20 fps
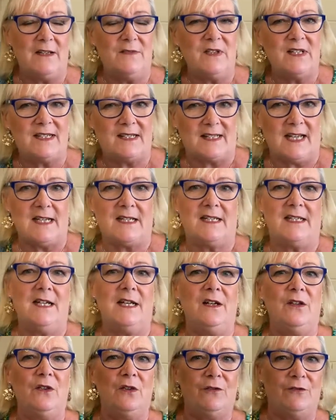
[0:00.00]
and the
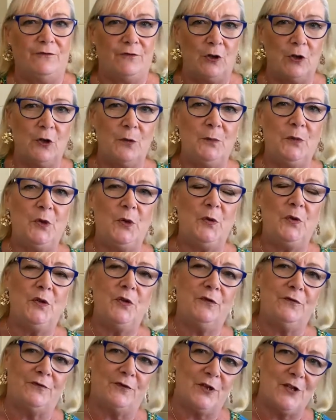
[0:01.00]
setting and the full moon
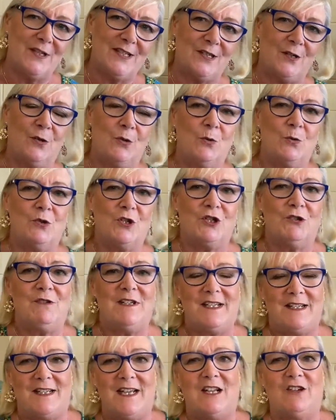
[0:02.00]
and the first quarter,
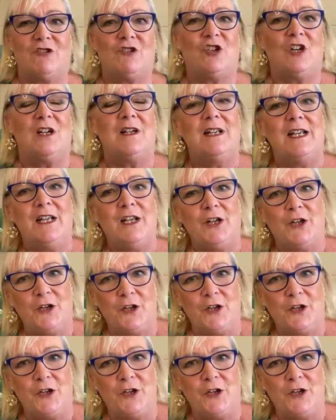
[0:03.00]
etc.,